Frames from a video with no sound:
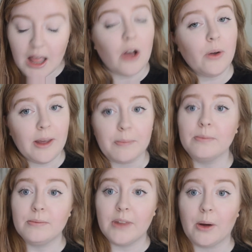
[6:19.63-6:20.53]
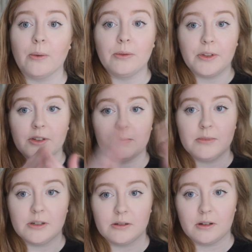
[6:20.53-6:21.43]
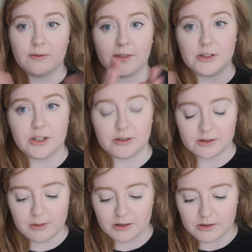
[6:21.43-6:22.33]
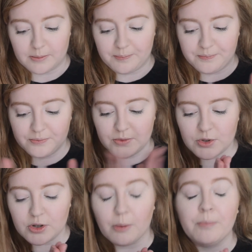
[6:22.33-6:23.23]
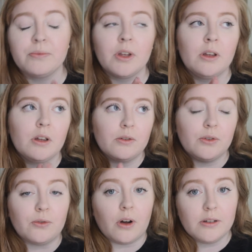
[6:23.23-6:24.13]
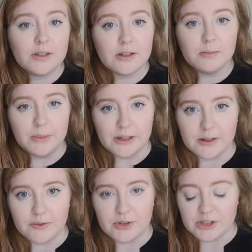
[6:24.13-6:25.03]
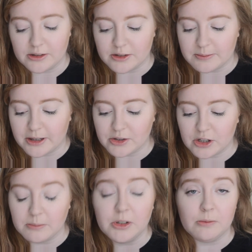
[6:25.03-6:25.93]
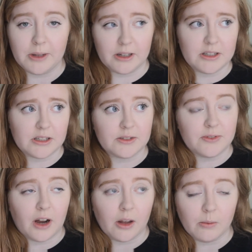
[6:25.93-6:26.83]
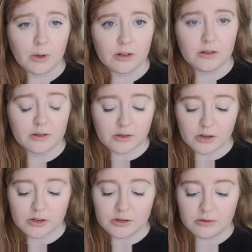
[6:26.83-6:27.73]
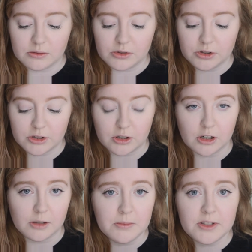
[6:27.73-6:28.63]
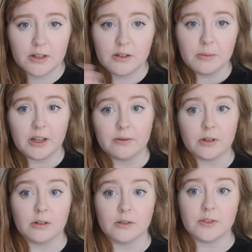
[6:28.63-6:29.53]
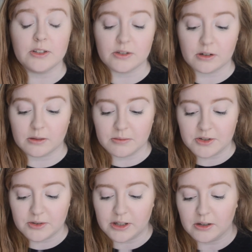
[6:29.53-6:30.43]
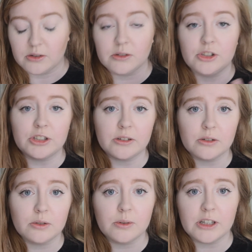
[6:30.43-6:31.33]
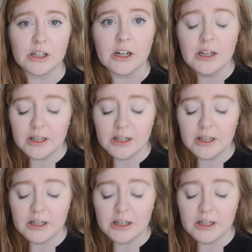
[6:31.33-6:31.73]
Okay, now this middle of the gender spectrum. So if you fall to the middle of the gender spectrum, you may identify with certain terms, and you may have heard of these terms. So they include genderqueer,